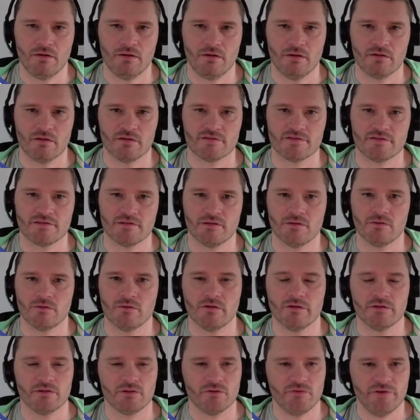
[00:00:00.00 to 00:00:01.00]

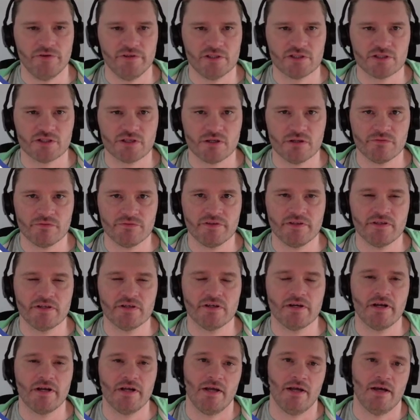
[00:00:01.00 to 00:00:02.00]
So to finish off
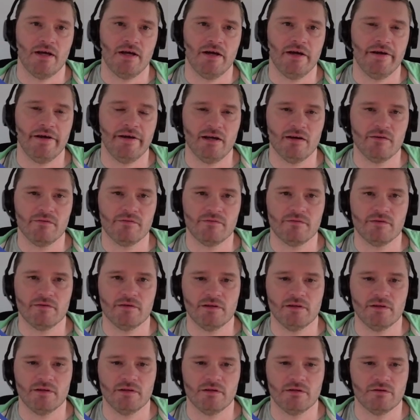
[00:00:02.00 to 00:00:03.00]
here, I have
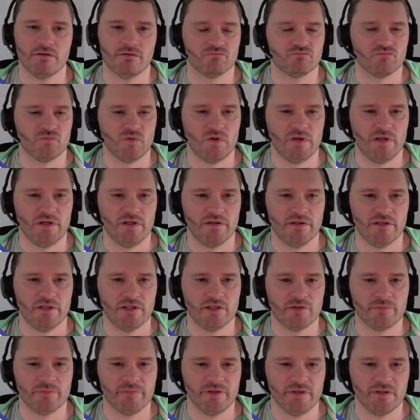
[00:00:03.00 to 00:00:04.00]
a
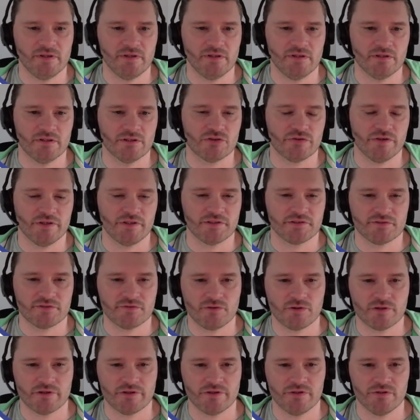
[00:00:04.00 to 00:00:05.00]
little bit tricks
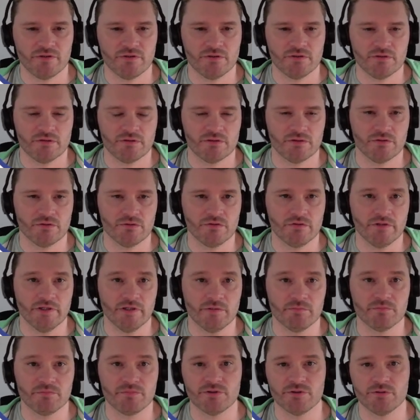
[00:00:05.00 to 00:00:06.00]
for you to
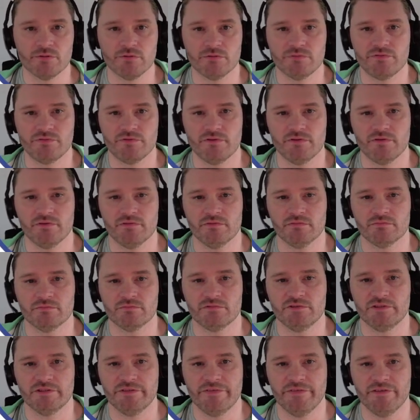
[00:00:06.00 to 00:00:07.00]
improve
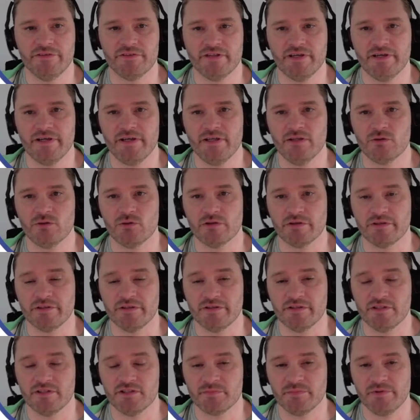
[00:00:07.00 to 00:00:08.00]
the design or the
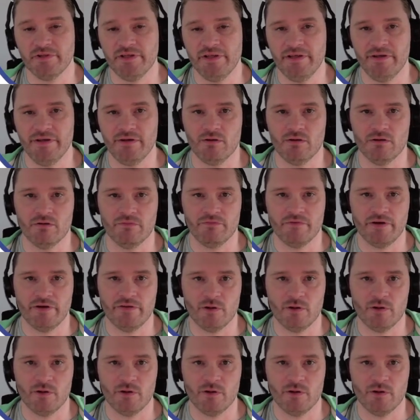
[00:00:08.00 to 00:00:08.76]
displaying of other